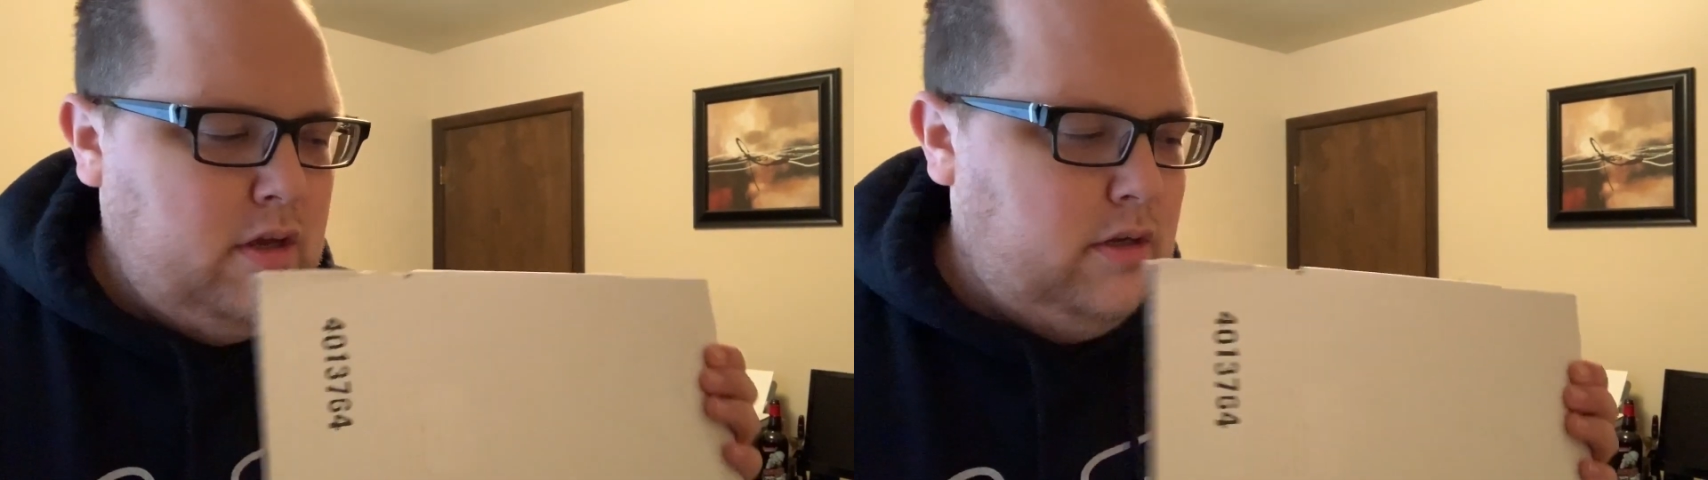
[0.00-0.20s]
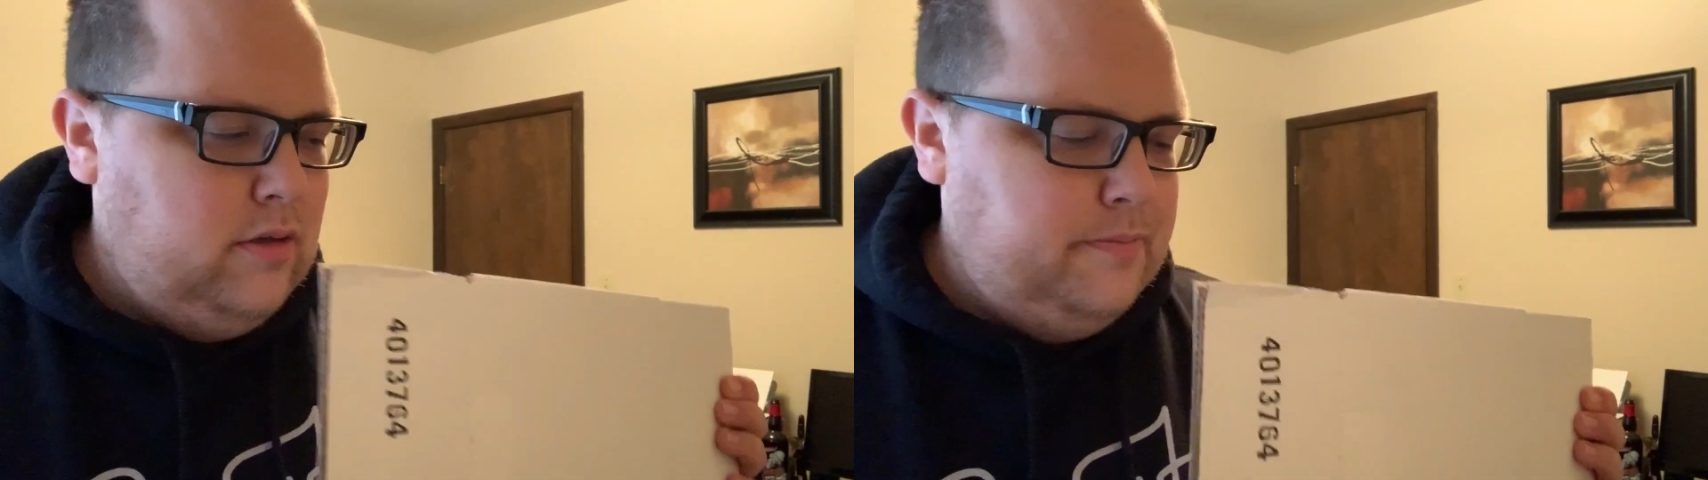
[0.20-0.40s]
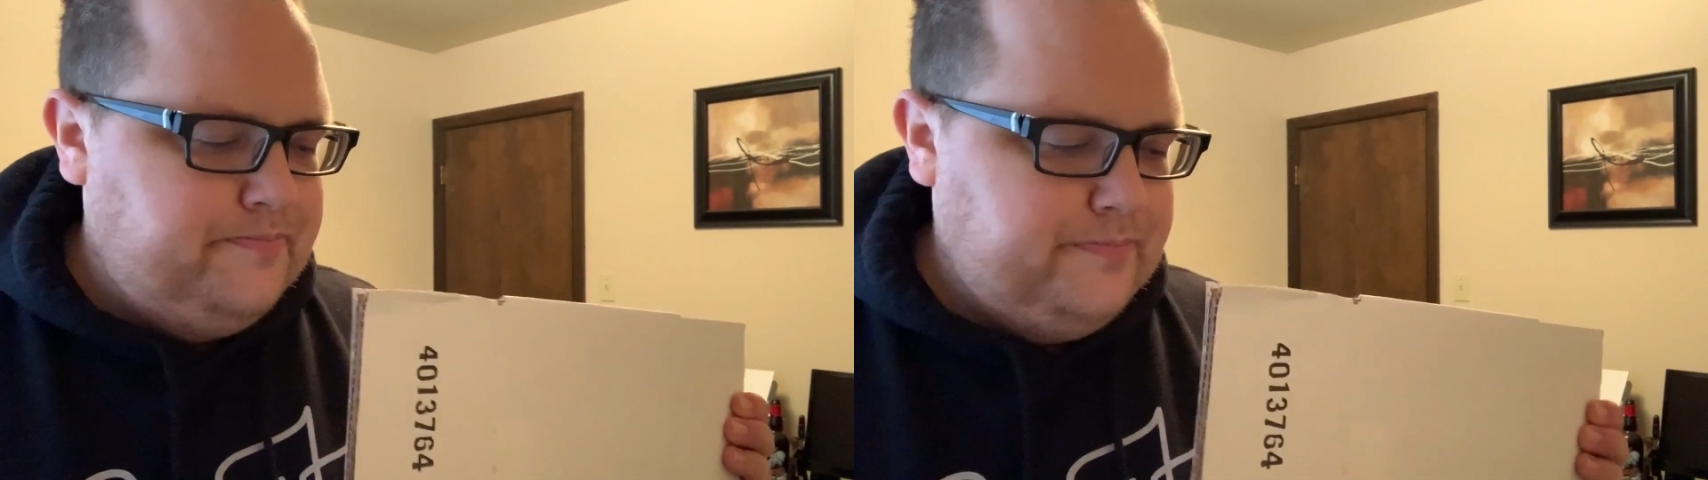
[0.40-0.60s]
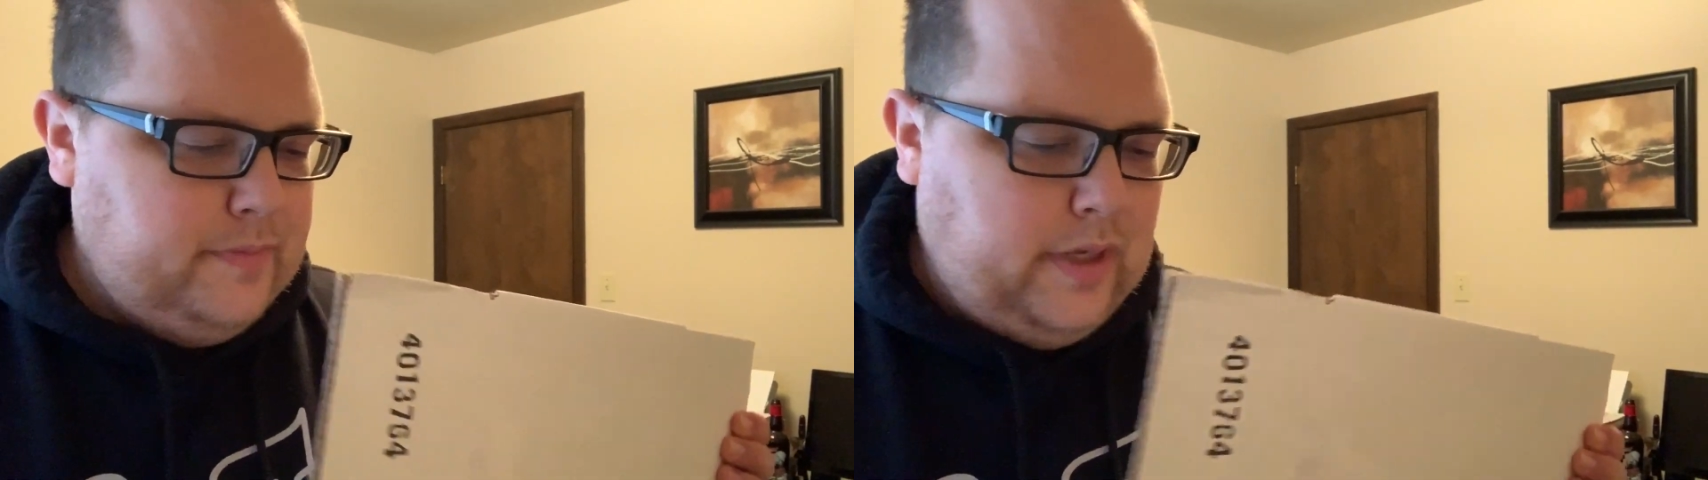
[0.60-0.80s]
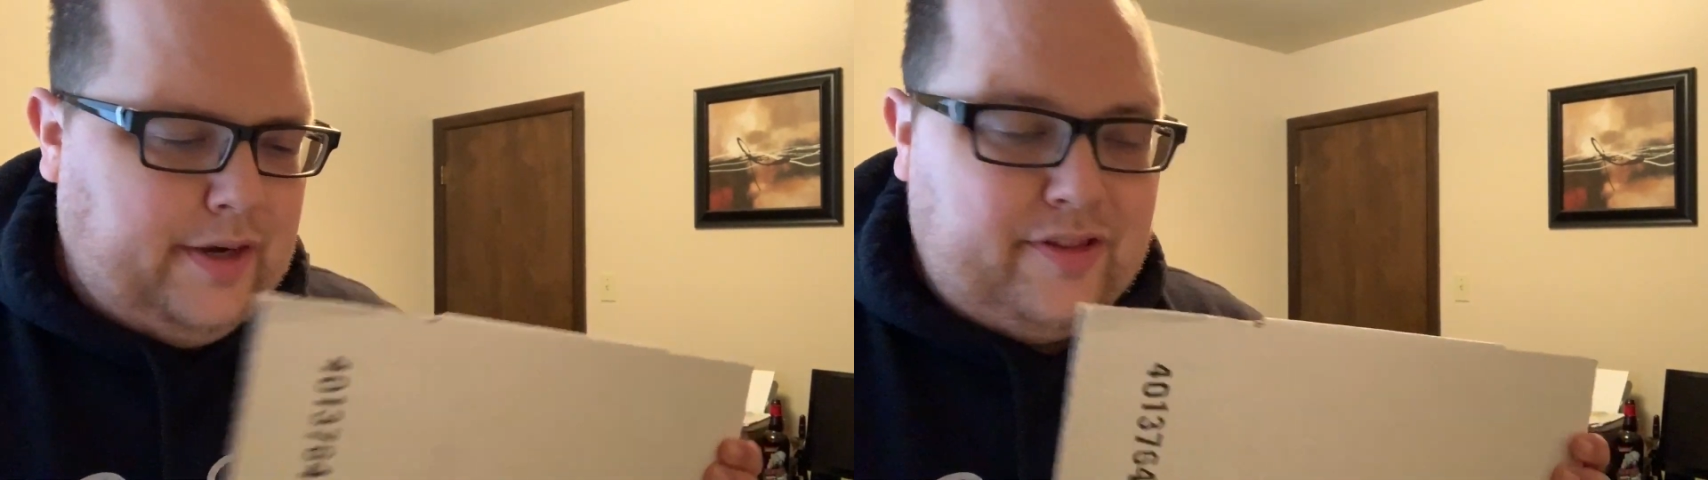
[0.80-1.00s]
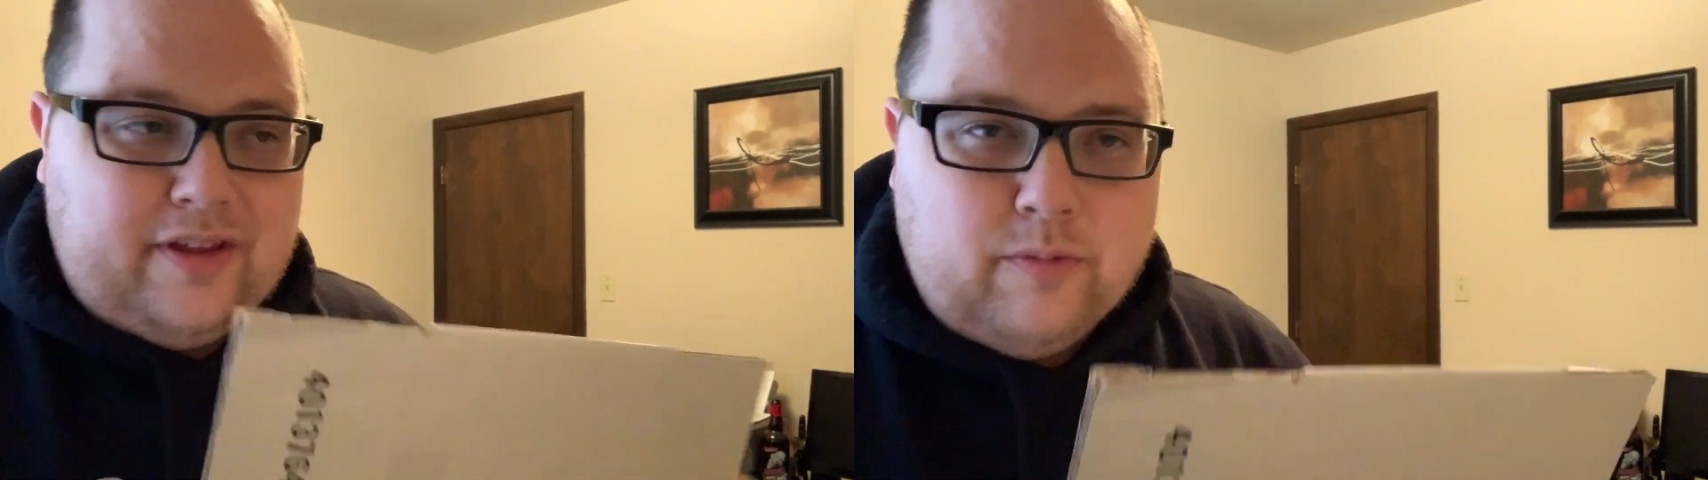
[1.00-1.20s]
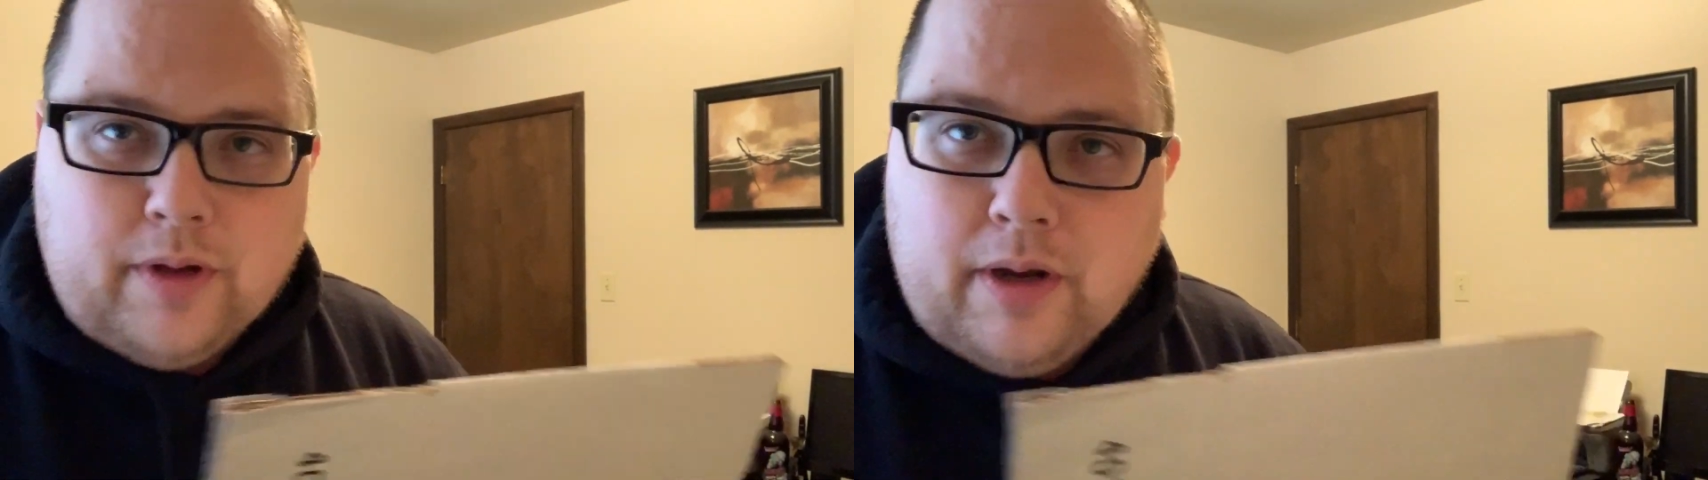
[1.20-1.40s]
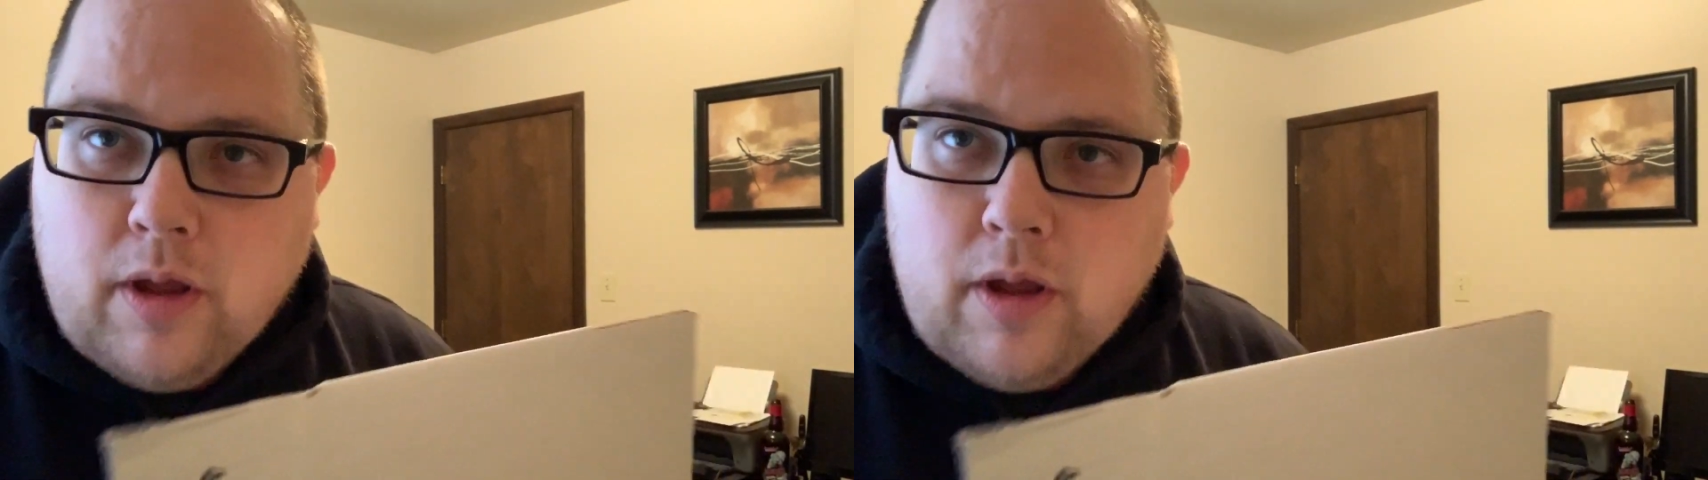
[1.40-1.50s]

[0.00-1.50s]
Um, honestly, when,